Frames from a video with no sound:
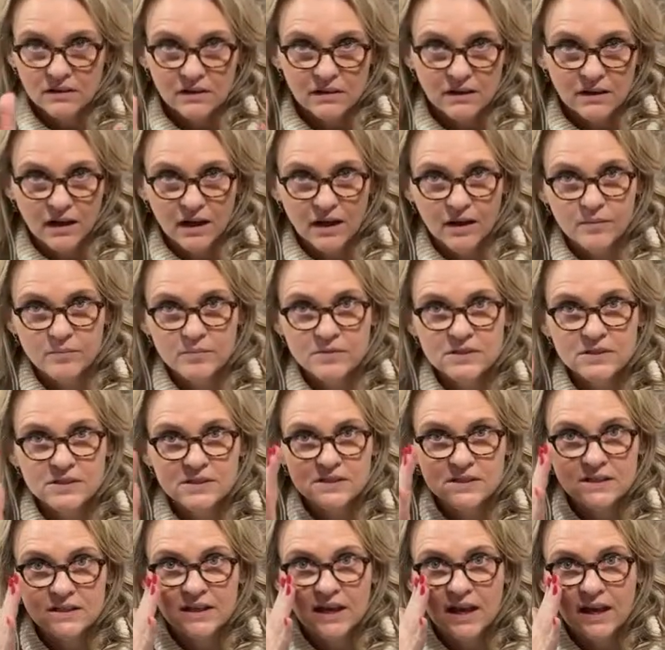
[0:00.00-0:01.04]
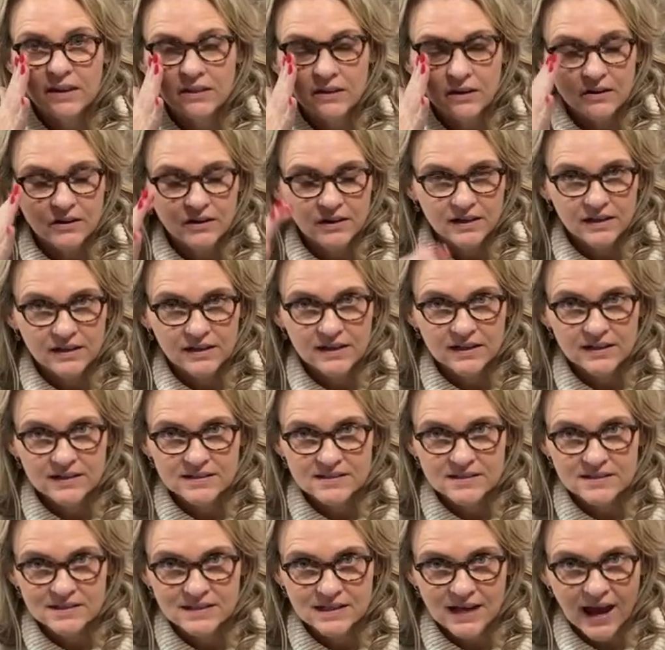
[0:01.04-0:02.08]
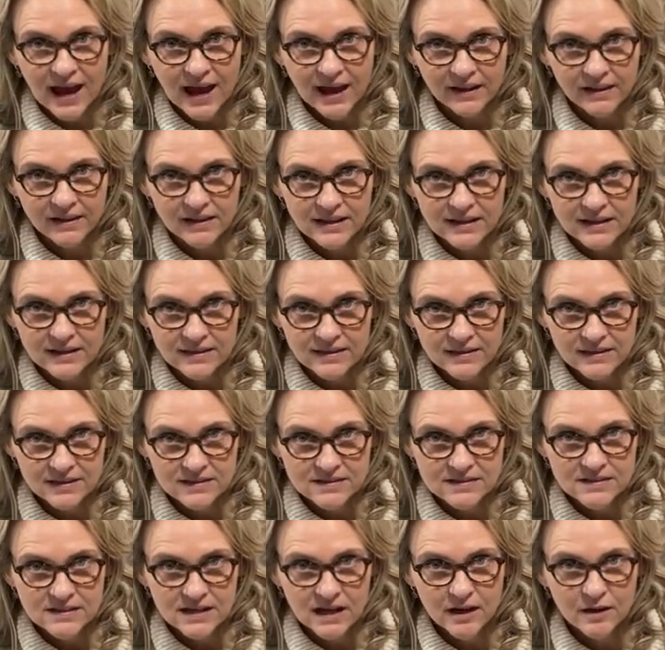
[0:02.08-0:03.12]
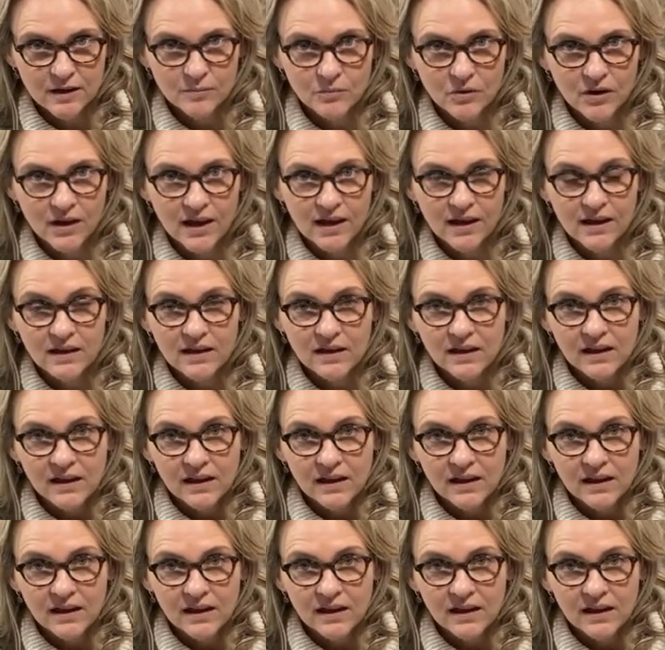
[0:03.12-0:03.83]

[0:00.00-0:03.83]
comes together in exactly the same way.